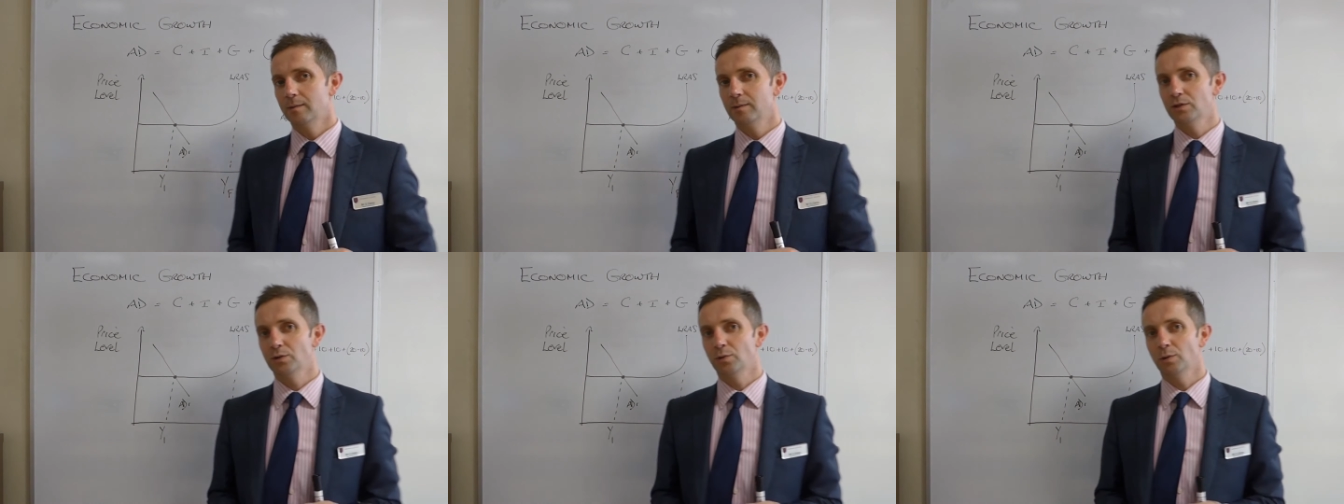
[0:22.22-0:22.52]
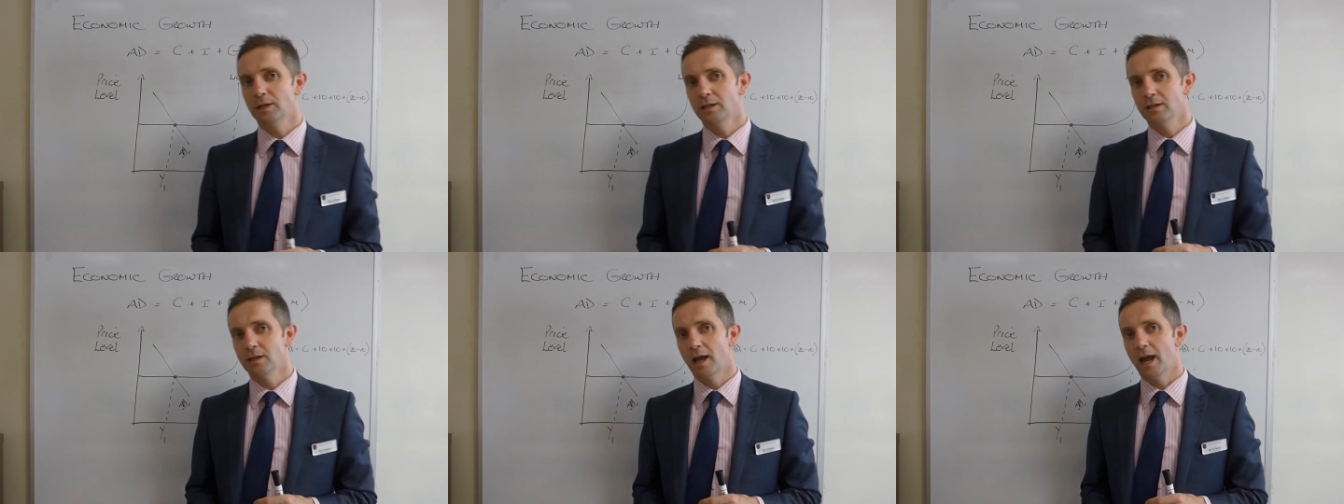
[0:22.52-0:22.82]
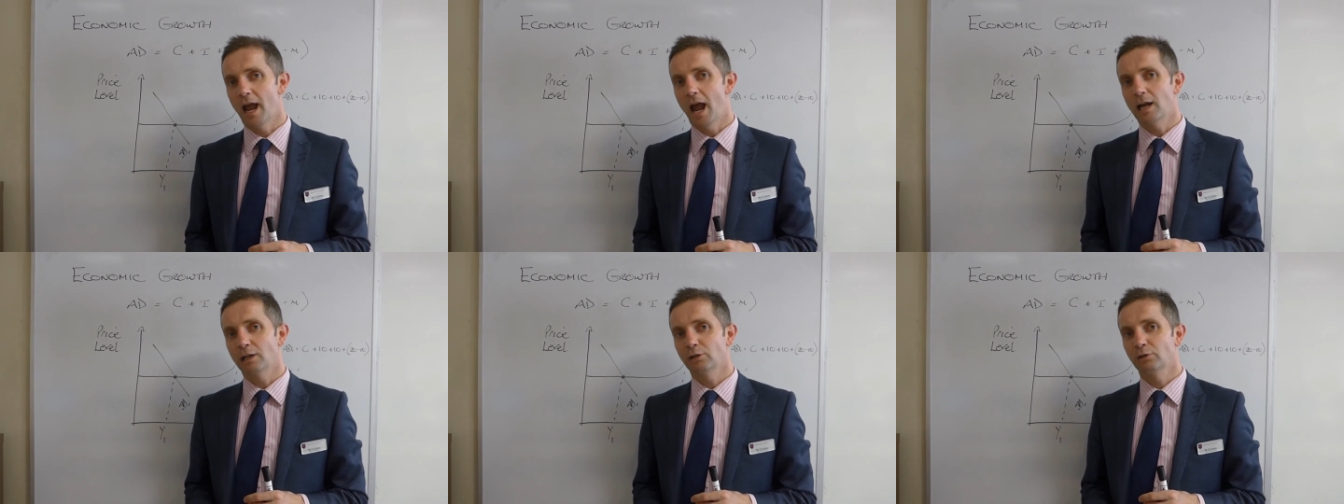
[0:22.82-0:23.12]
between
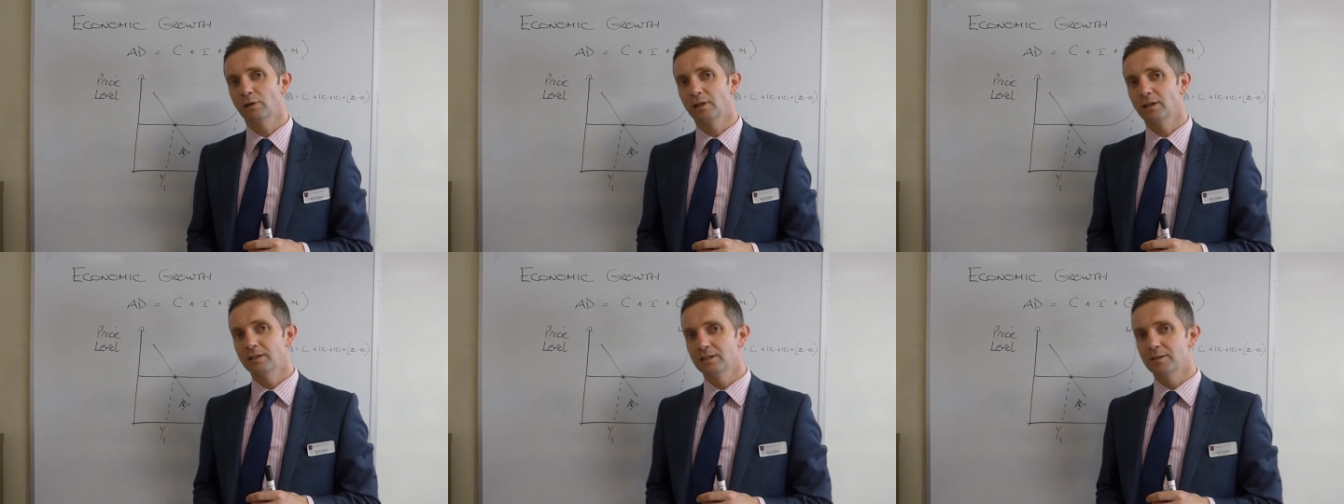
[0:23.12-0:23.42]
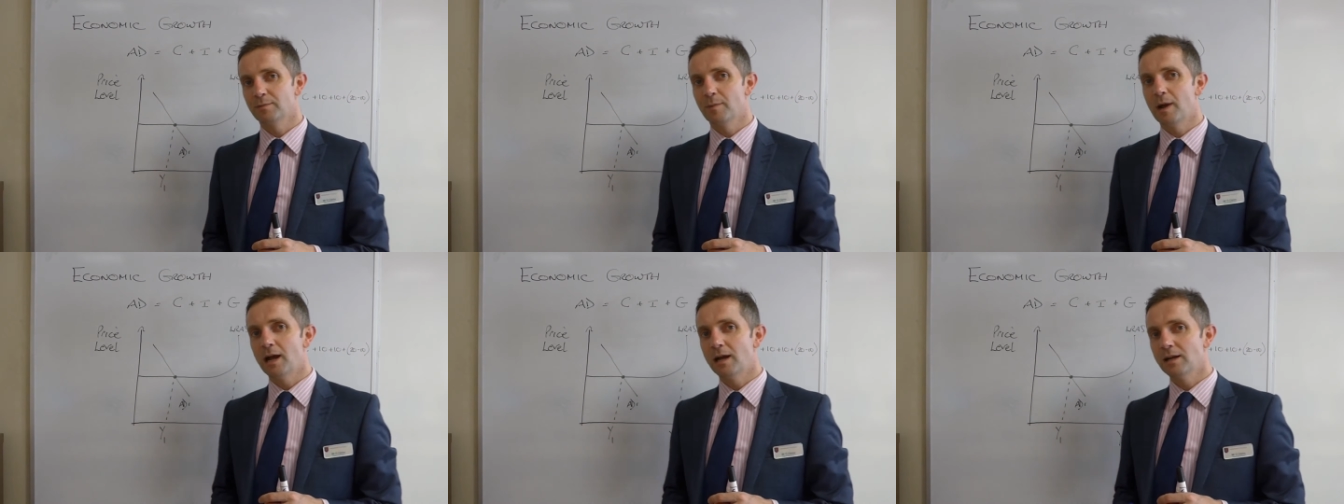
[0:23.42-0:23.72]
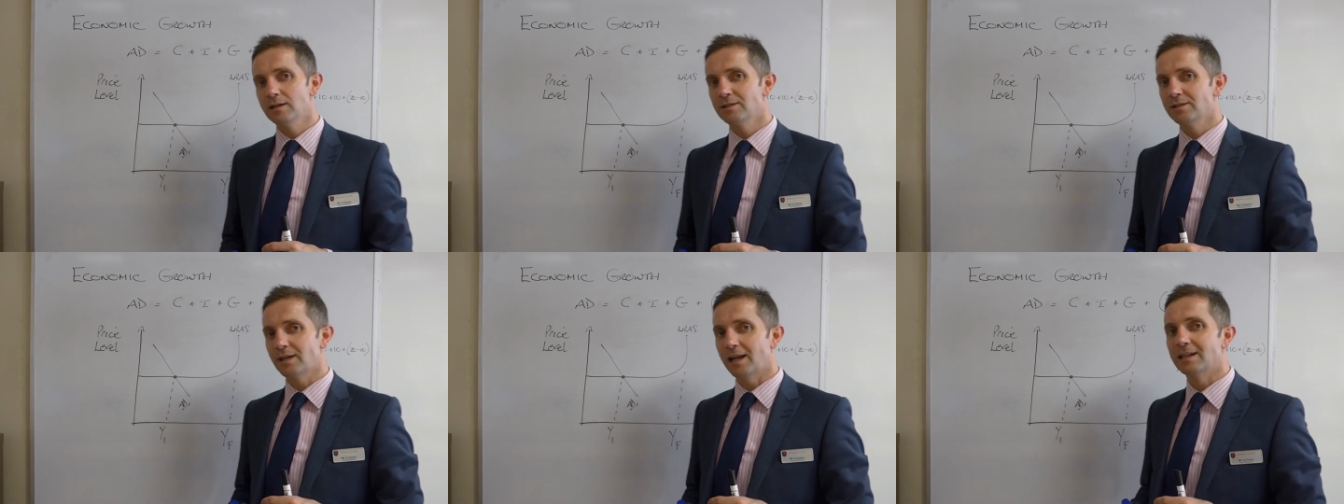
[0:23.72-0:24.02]
aggregate
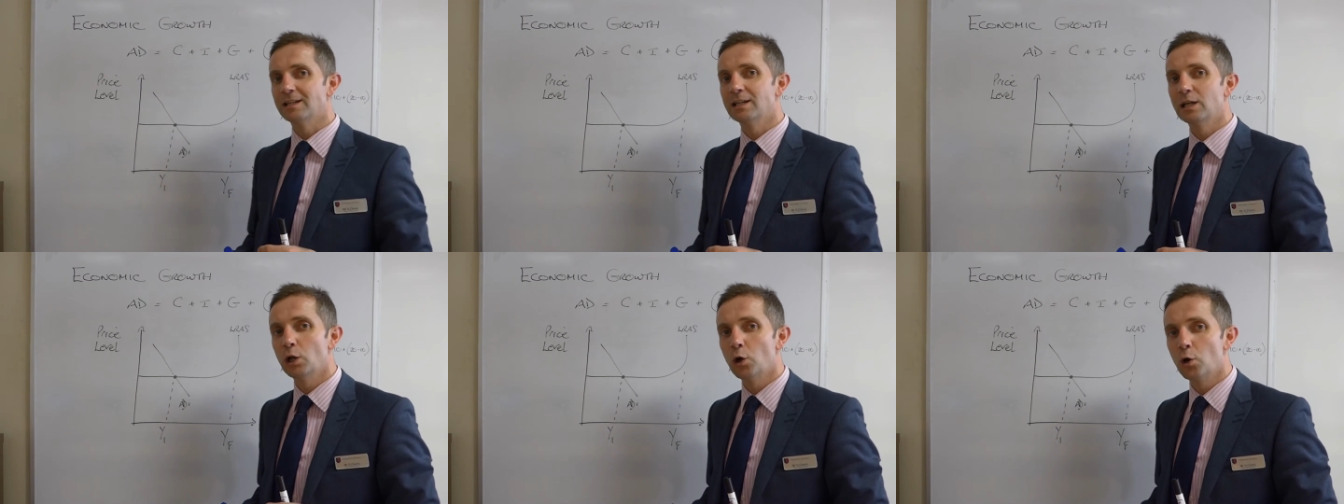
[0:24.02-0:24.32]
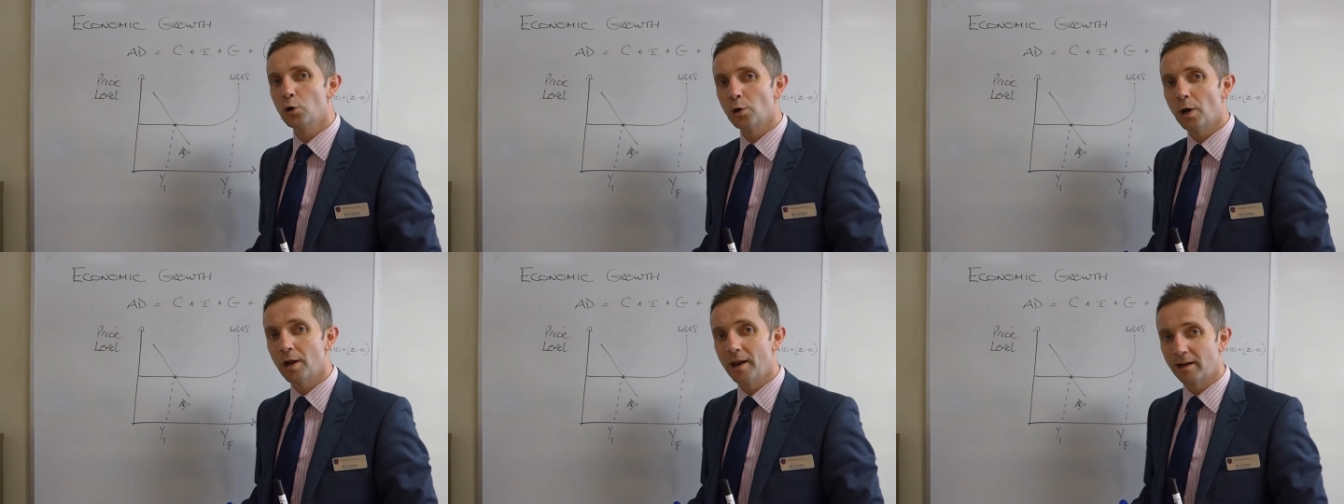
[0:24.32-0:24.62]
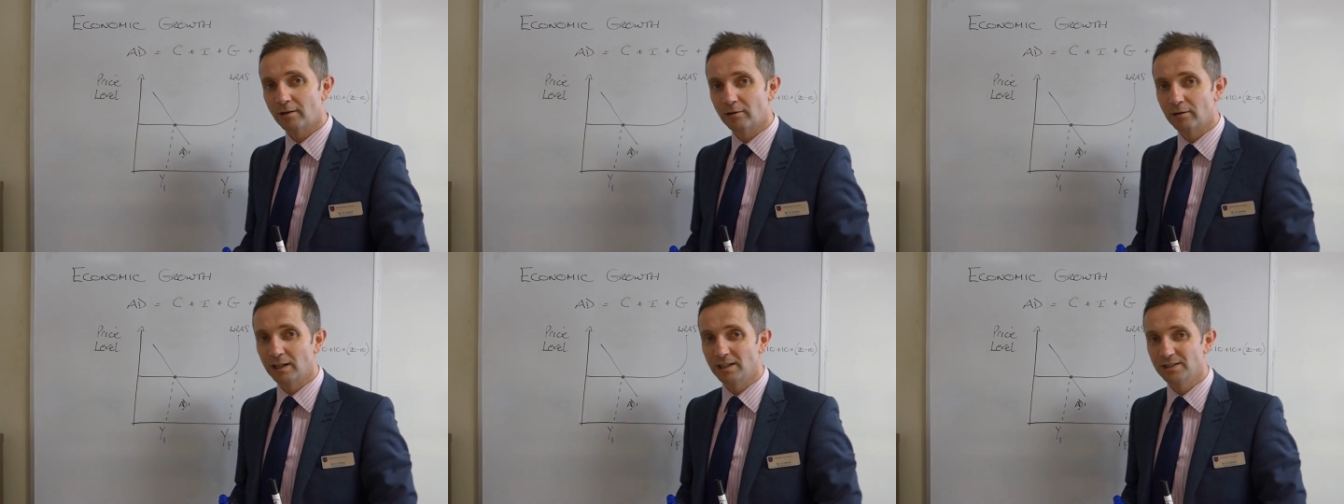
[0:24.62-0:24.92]
demand and long run
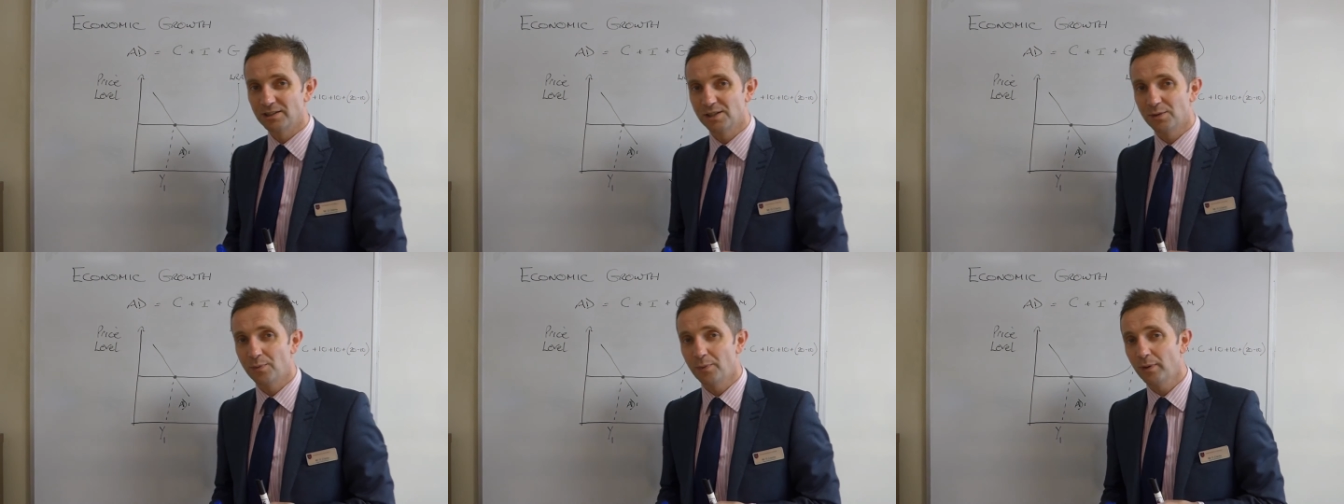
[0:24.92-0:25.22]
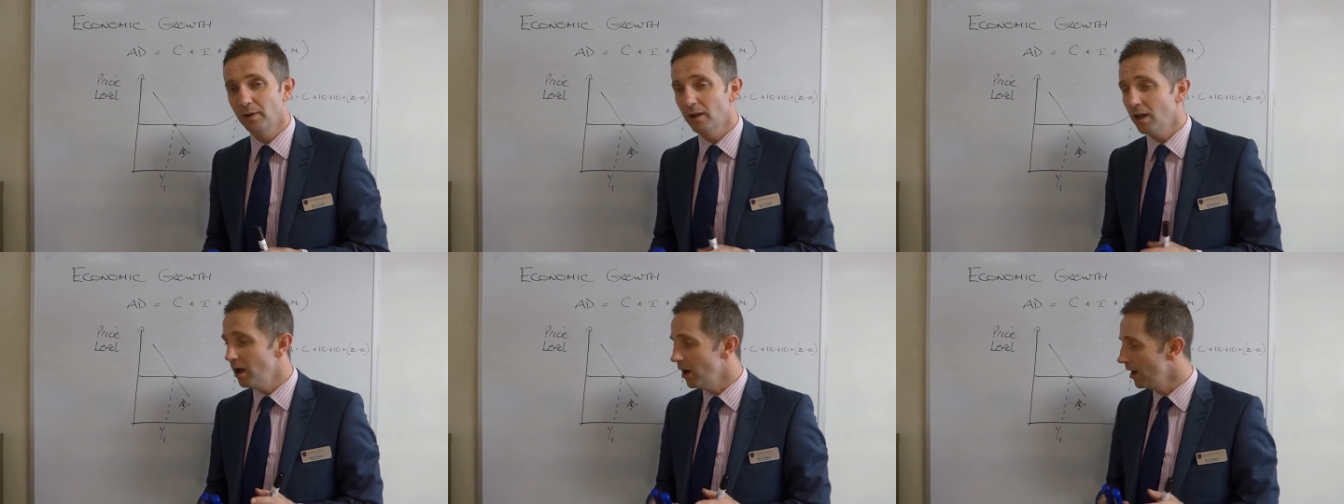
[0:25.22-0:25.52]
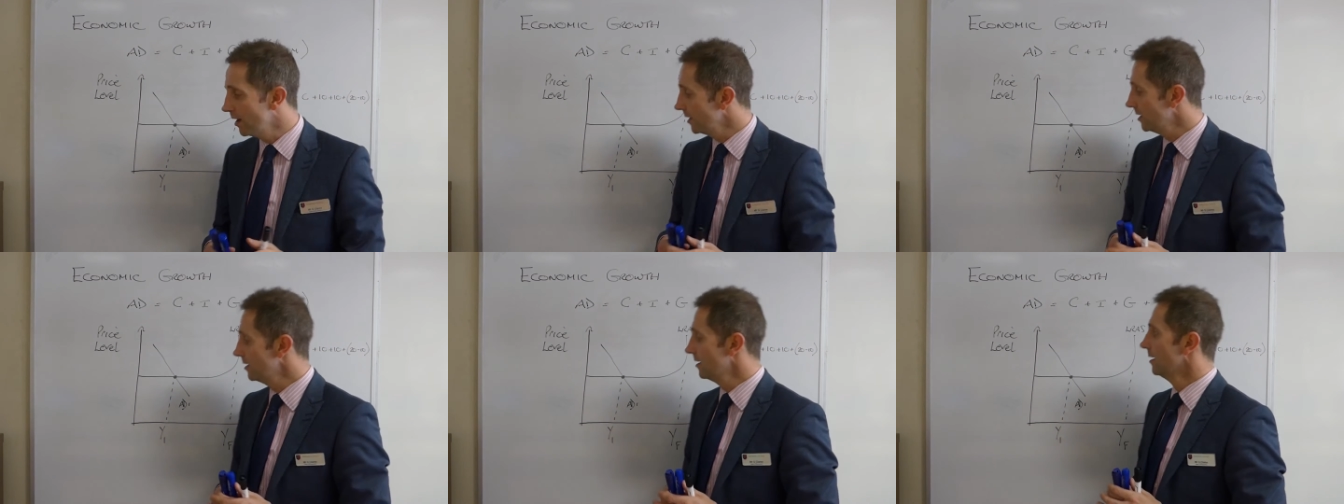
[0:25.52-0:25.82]
aggregate
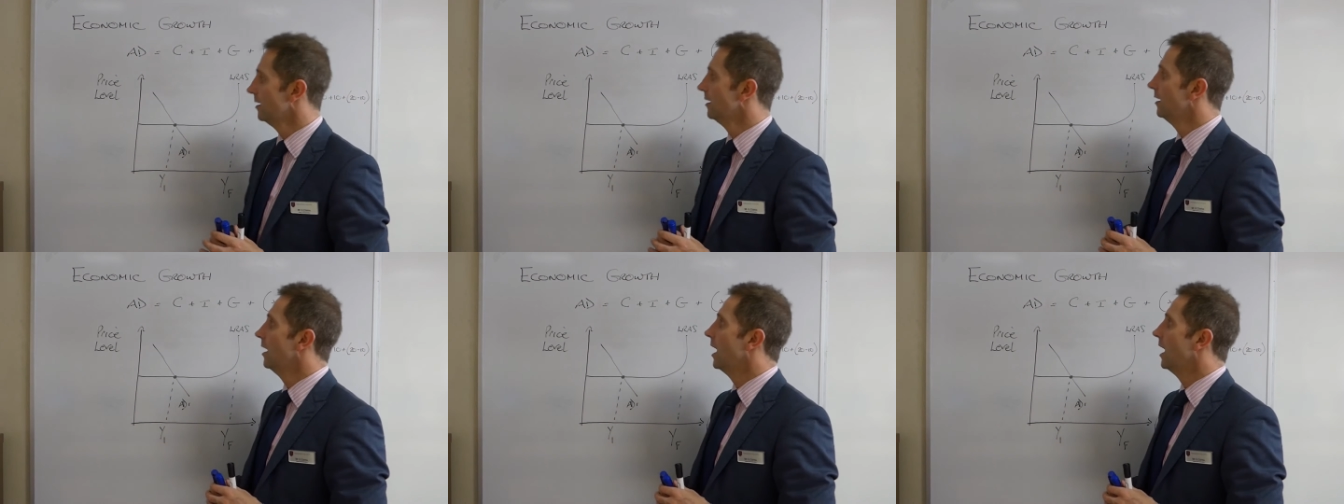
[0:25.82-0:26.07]
supply,